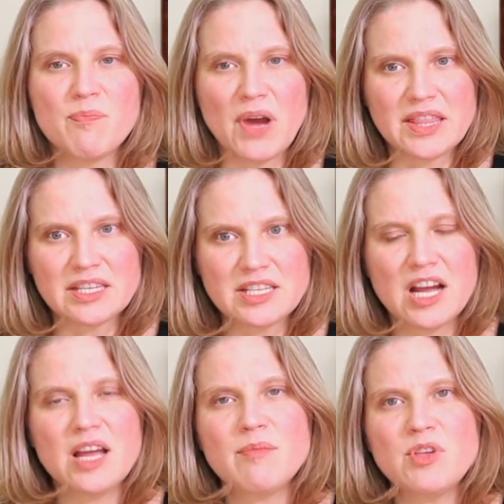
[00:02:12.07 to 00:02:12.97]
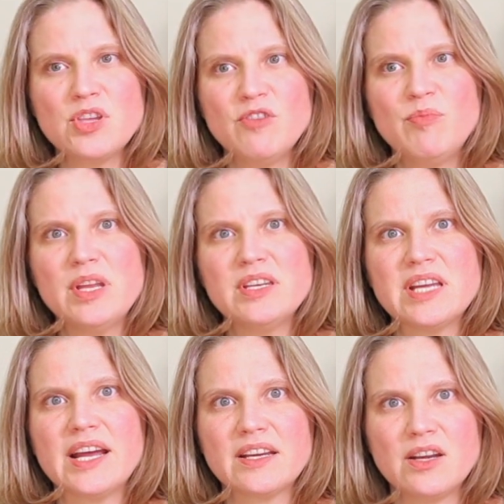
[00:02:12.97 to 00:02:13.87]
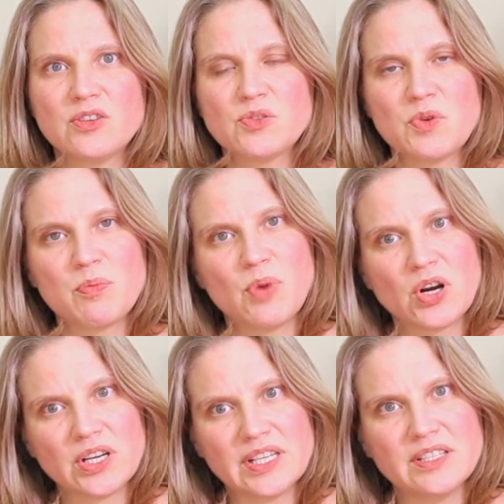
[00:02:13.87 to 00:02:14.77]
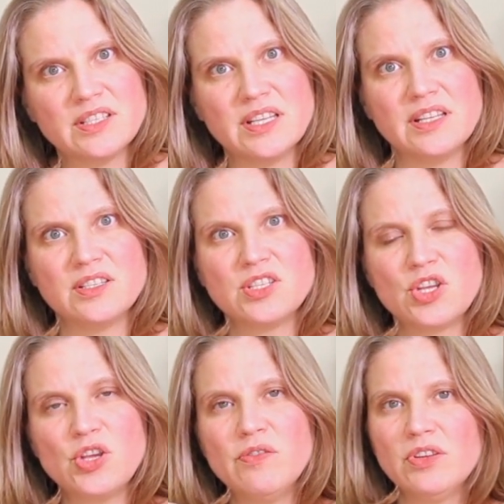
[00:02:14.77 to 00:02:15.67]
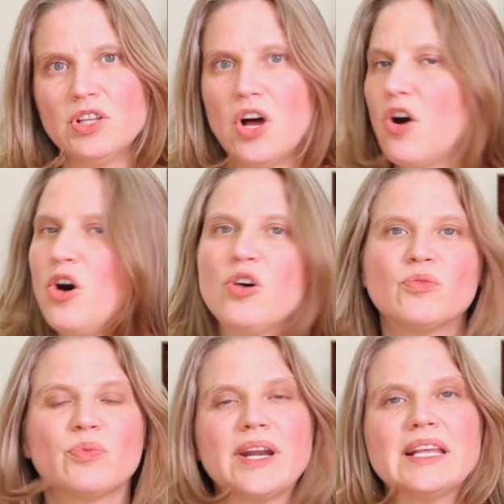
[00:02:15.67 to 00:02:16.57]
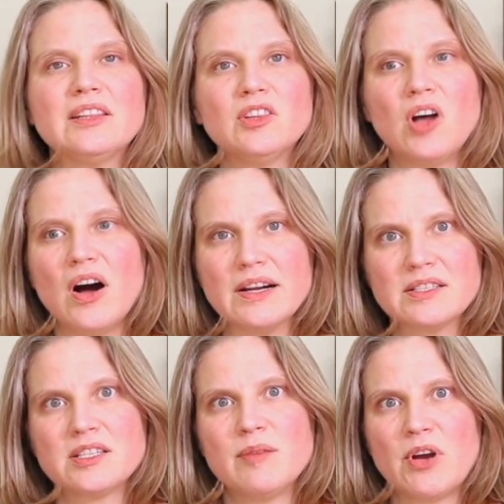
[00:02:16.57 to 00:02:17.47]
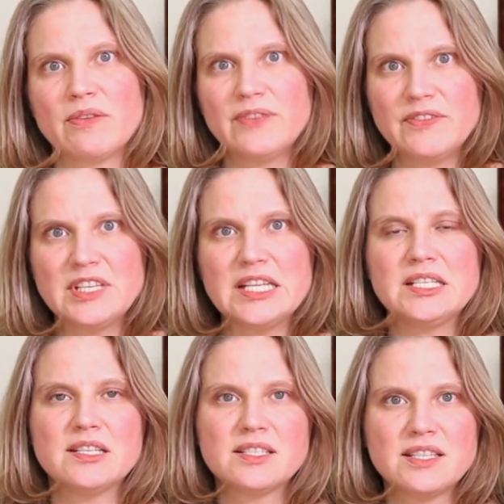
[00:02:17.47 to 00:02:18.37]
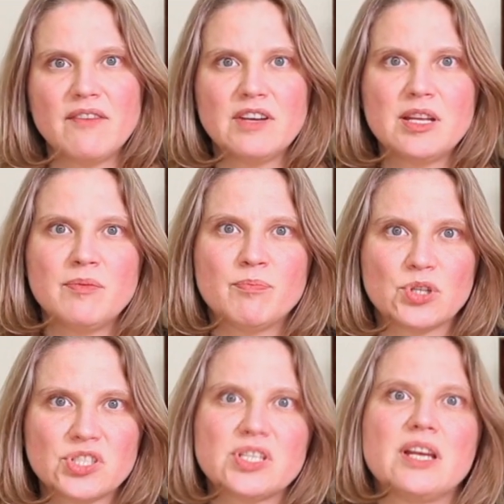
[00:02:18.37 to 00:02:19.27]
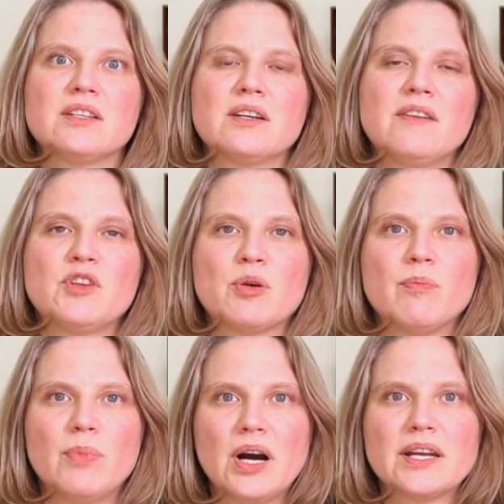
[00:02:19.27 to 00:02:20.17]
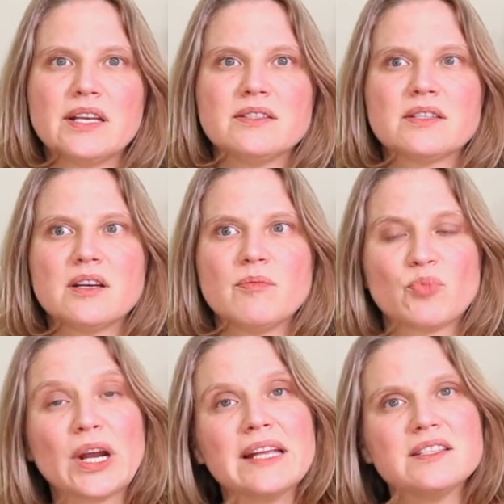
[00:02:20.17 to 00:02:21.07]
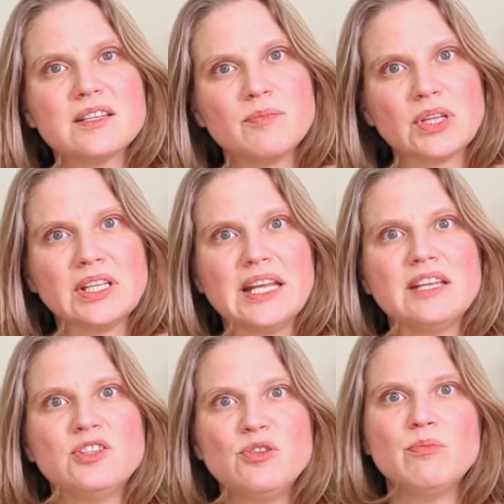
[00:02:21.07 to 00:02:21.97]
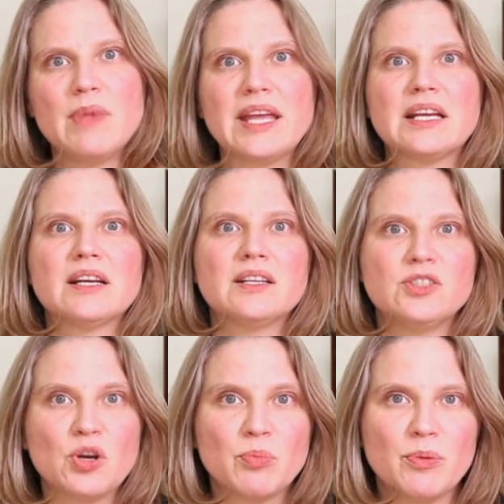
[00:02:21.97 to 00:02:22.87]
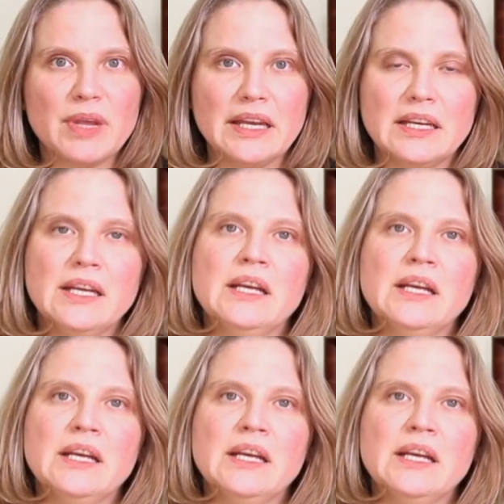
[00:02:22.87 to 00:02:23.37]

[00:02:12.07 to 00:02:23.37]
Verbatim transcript: by the time you've been diagnosed with Parkinson's, you've already lost about 50 to 70% of your body's brain's ability to make dopamine.